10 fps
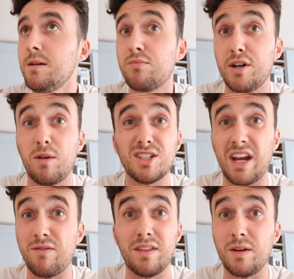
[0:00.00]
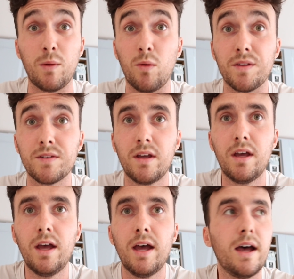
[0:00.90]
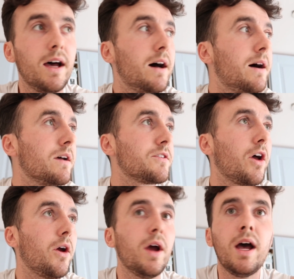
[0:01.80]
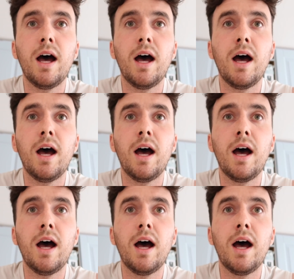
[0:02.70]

pretty much everything we want. So